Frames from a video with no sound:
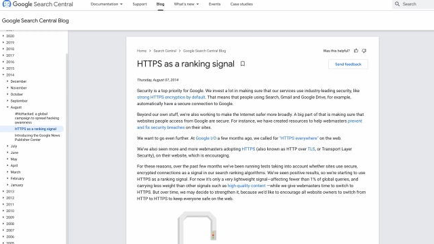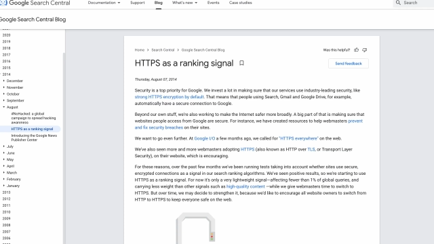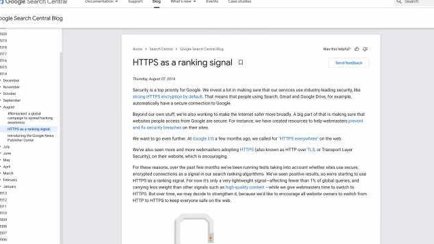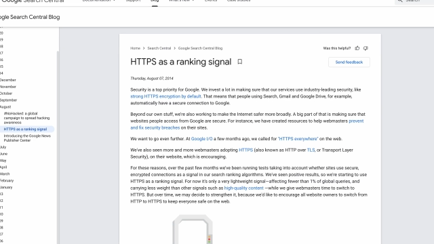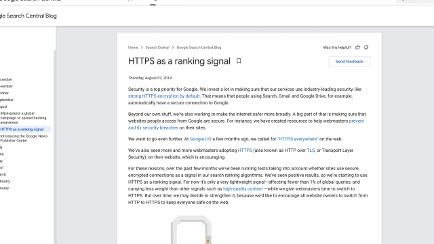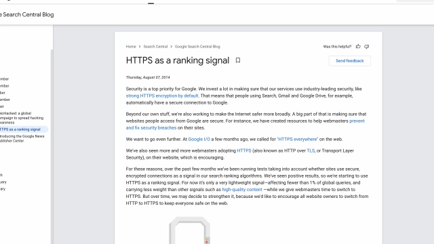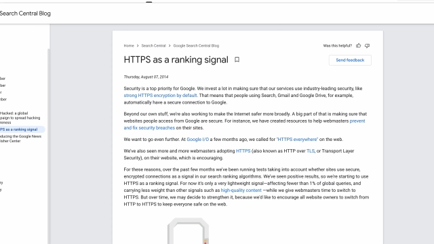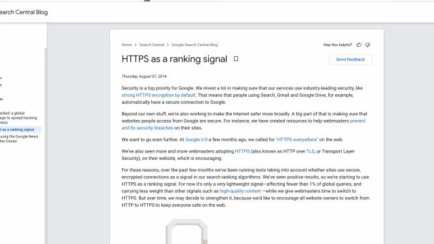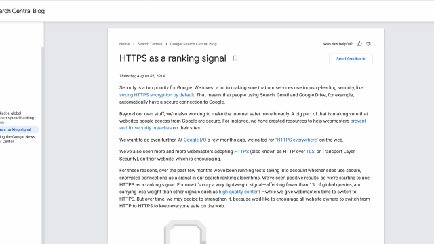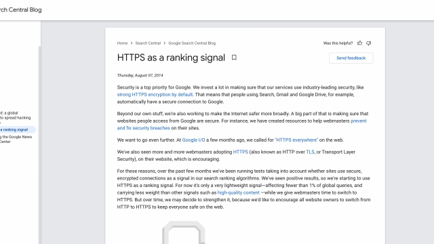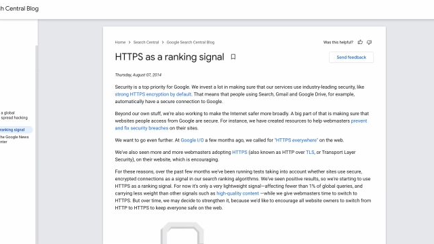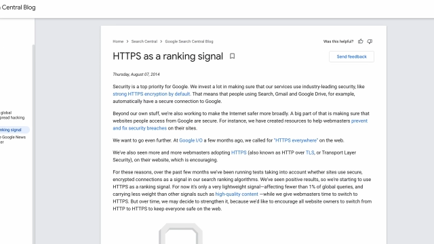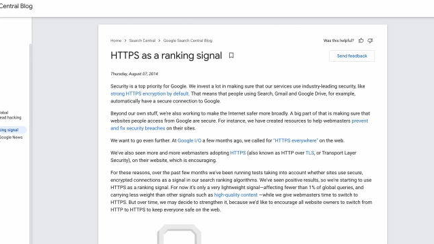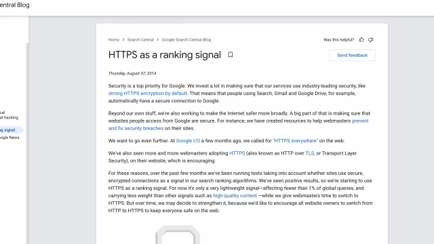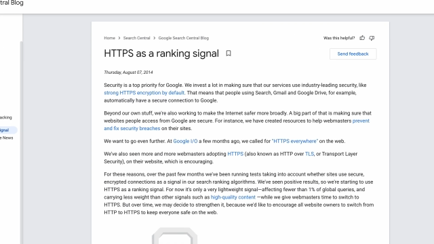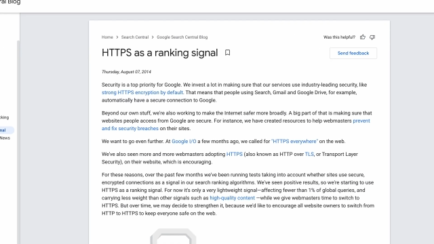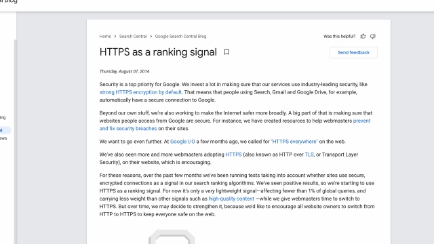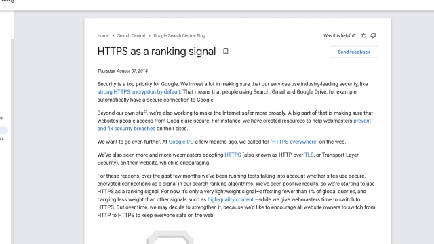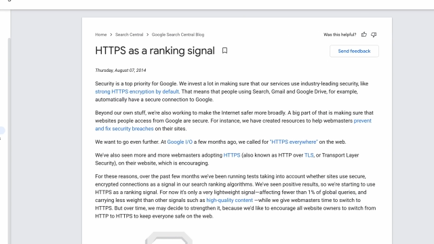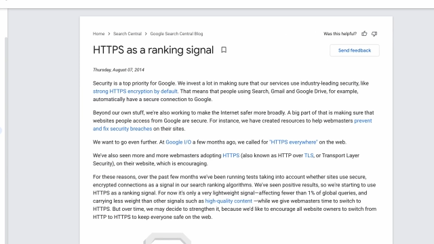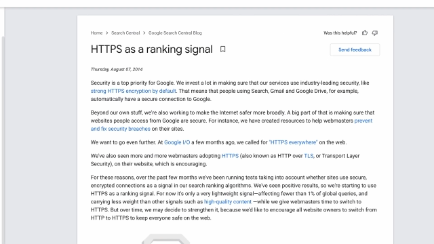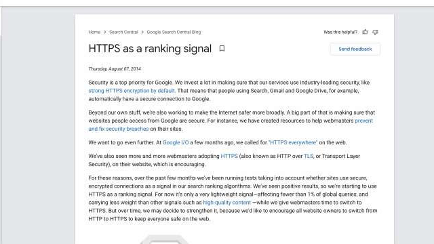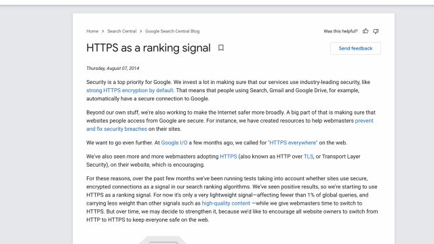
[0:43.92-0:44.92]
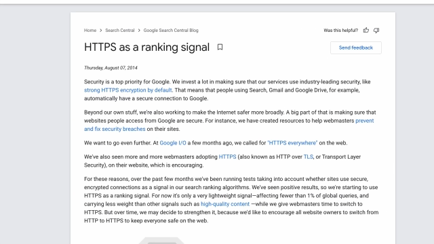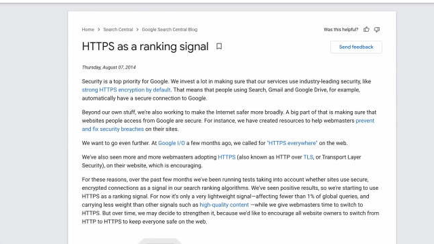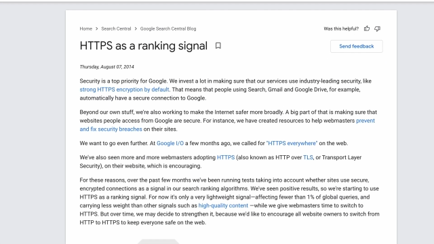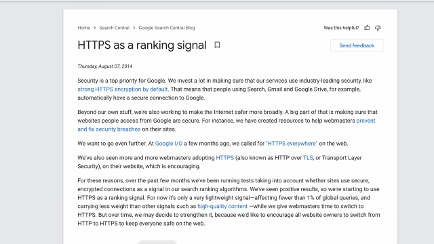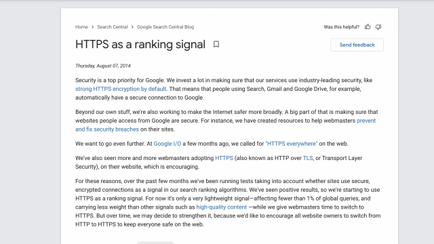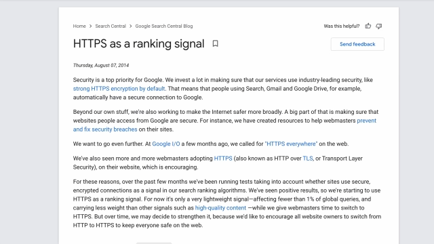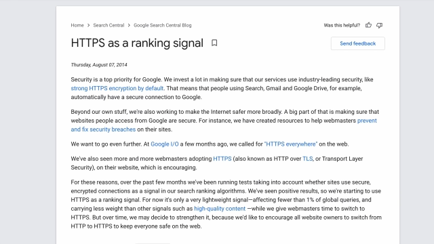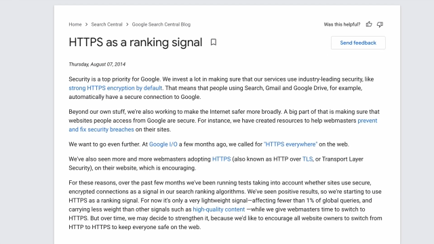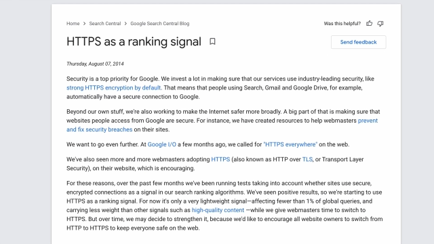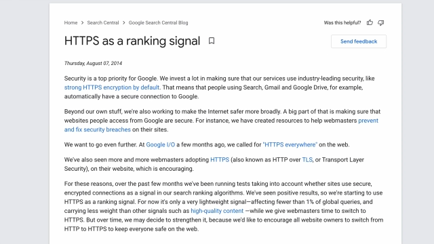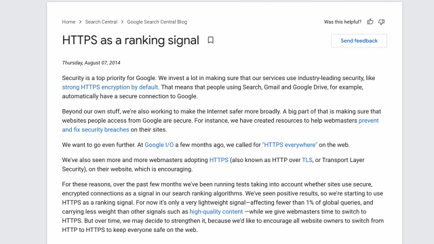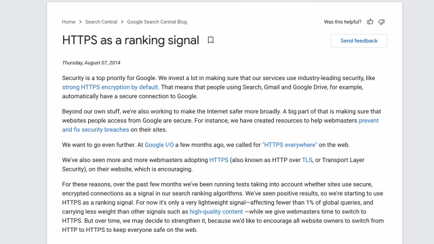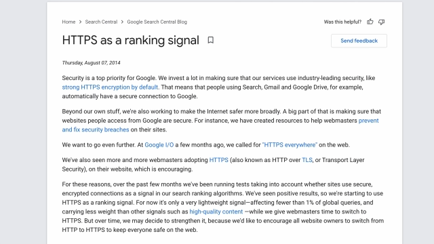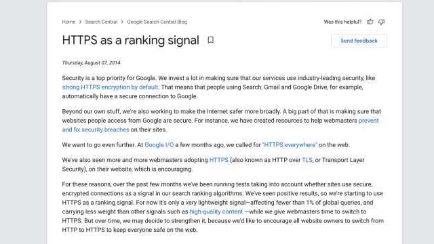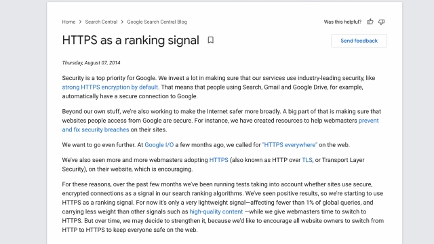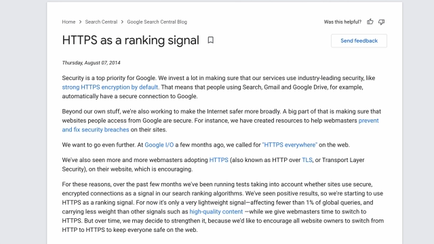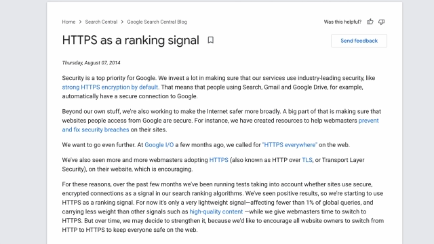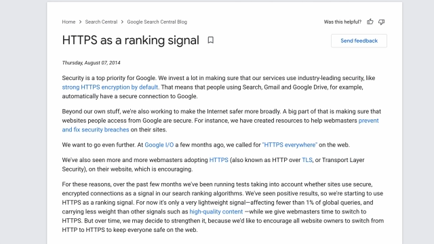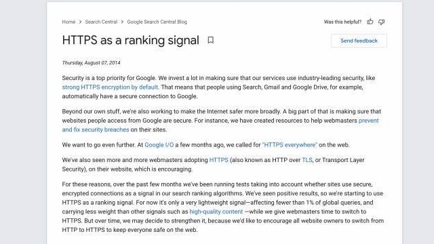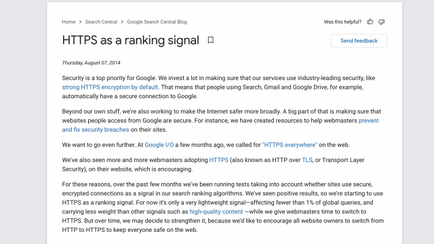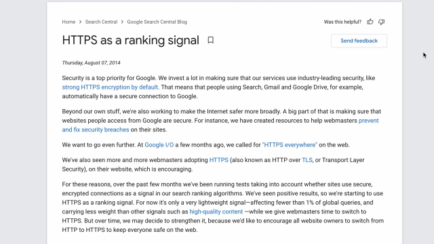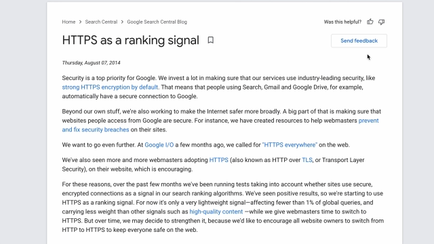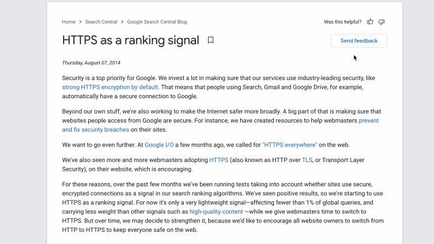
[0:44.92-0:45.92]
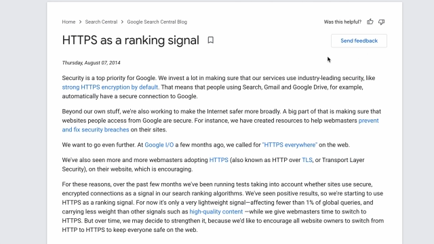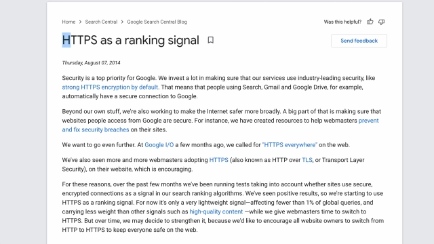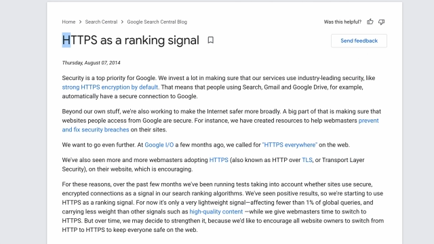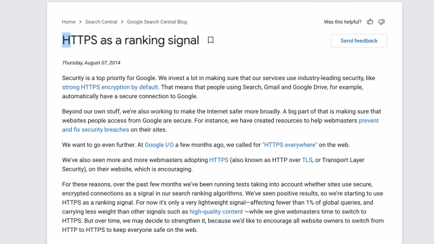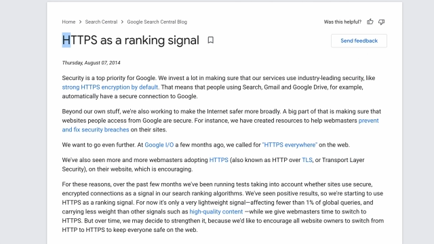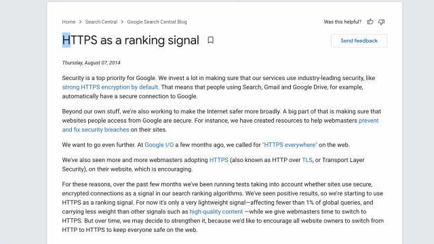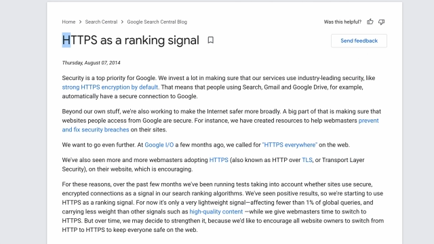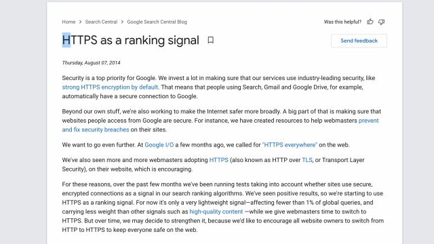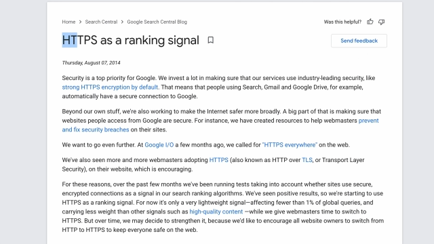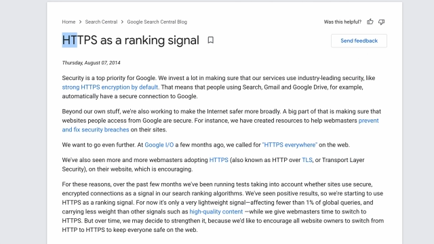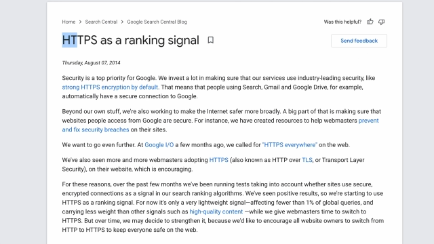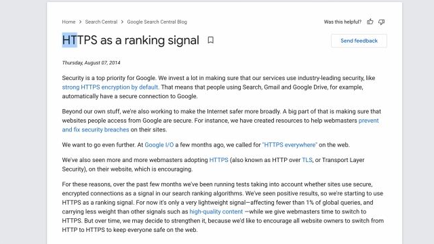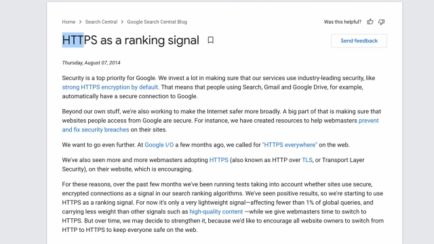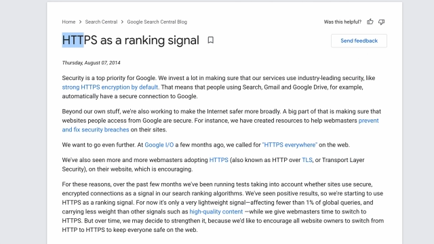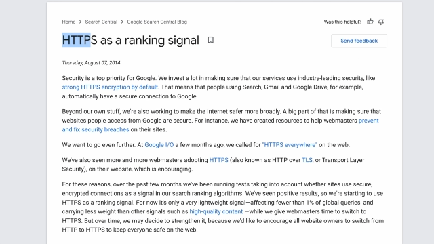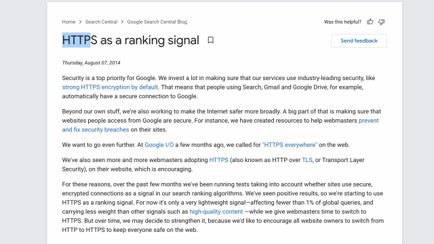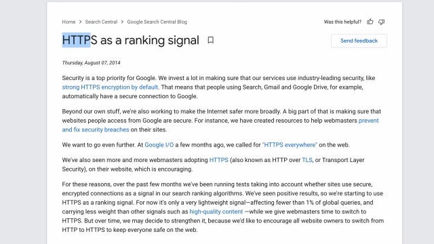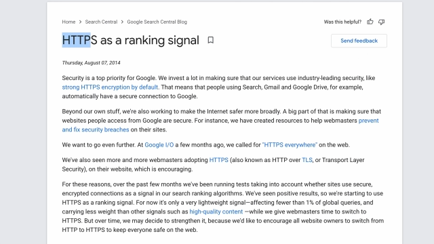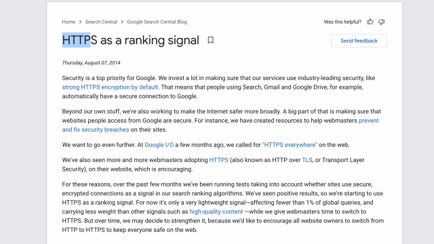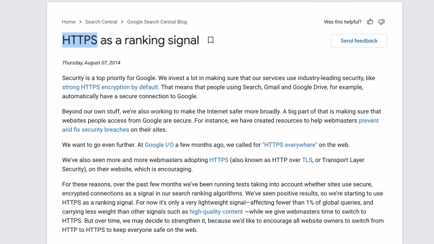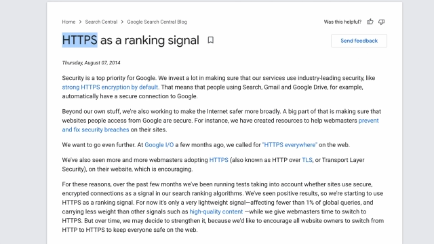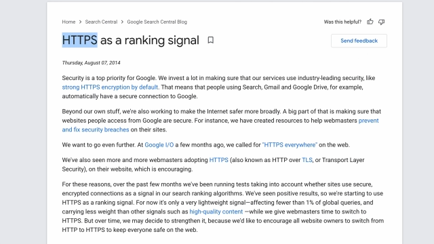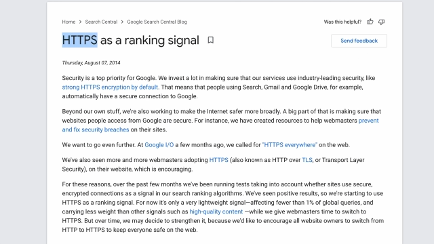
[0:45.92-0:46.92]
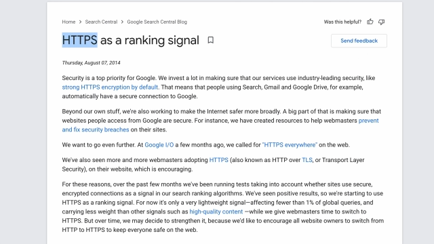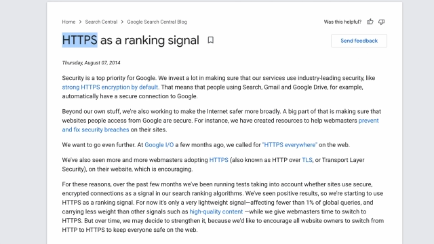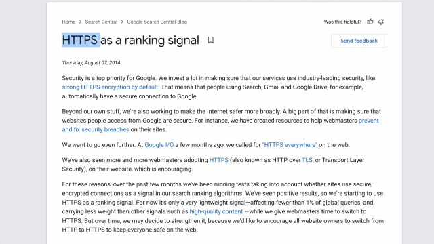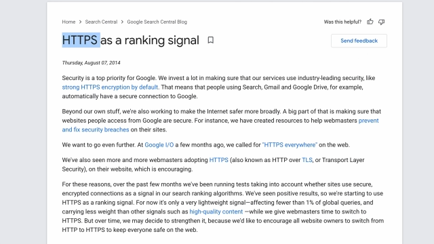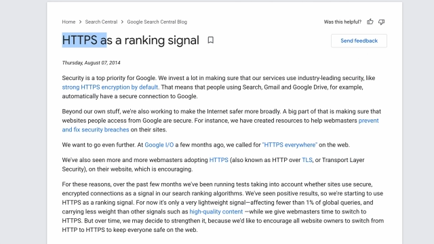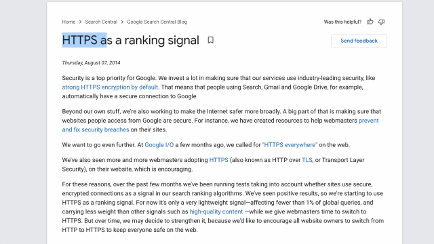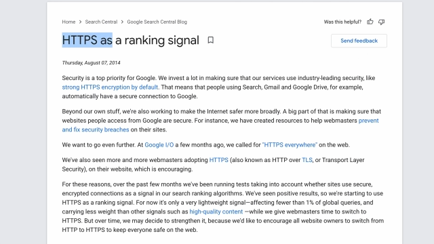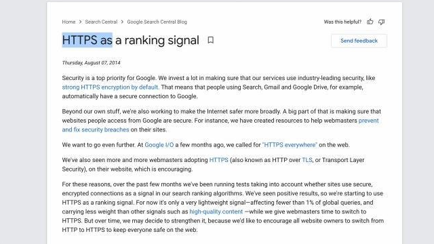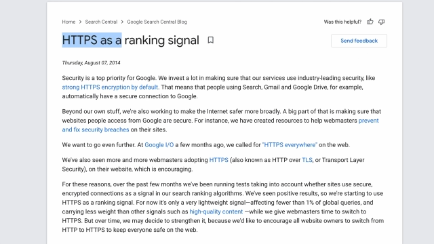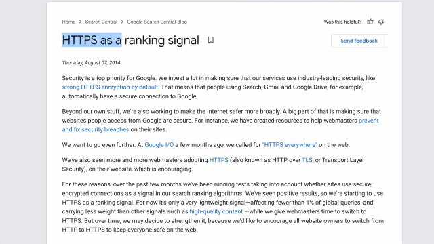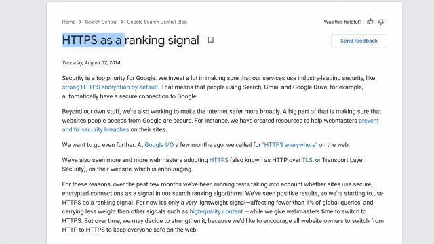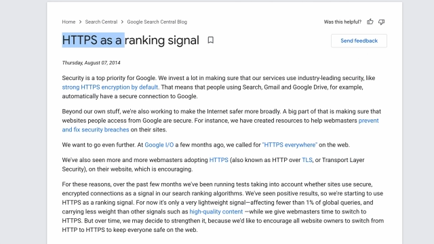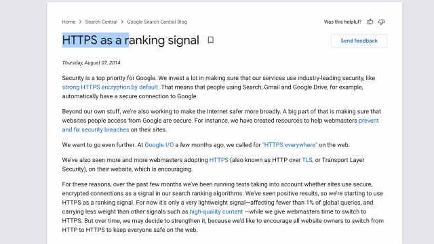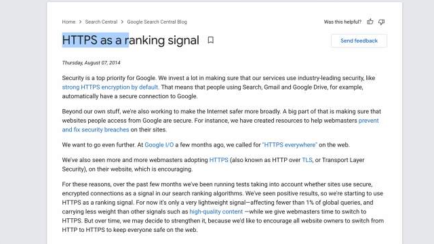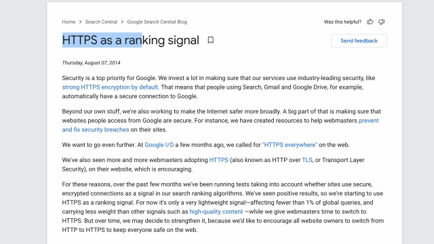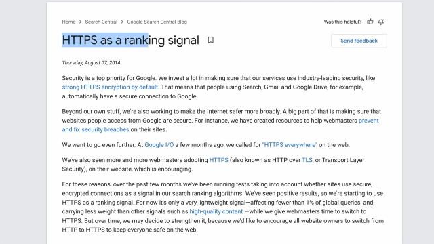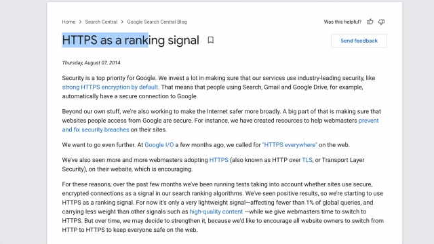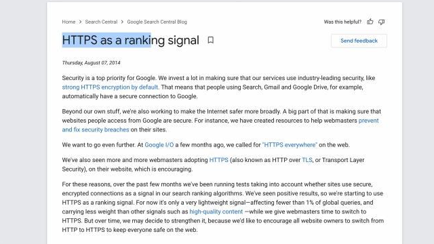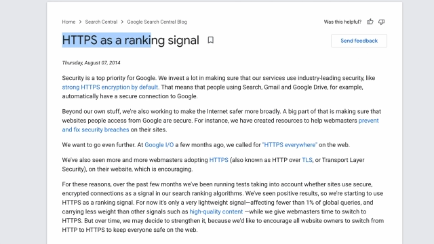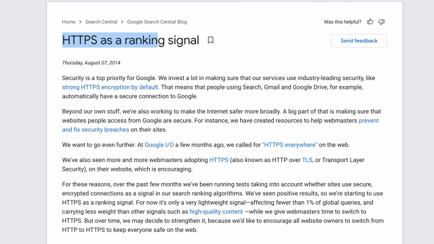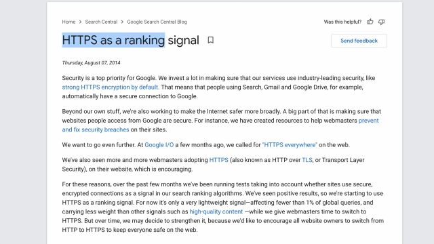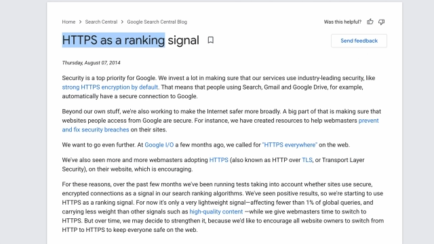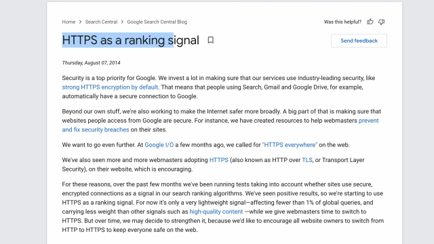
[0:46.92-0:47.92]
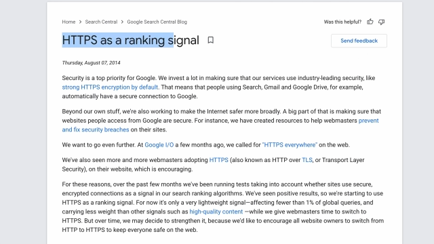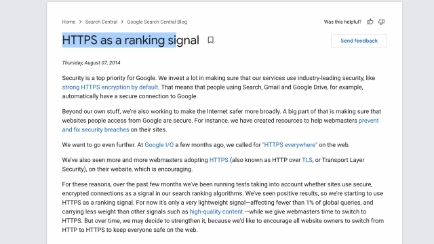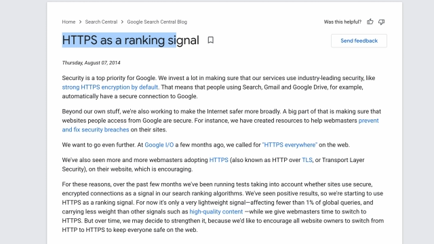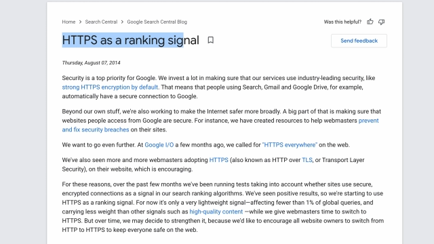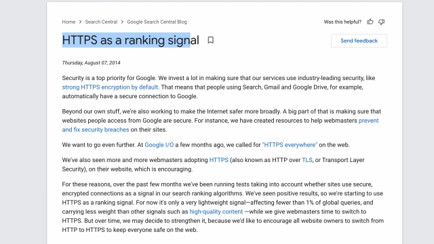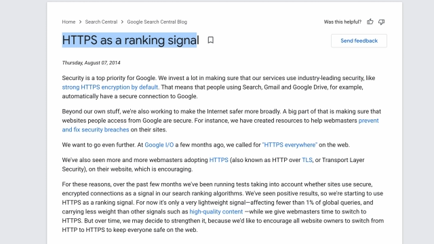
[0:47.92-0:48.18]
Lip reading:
No face is visible, so there are no lips to read.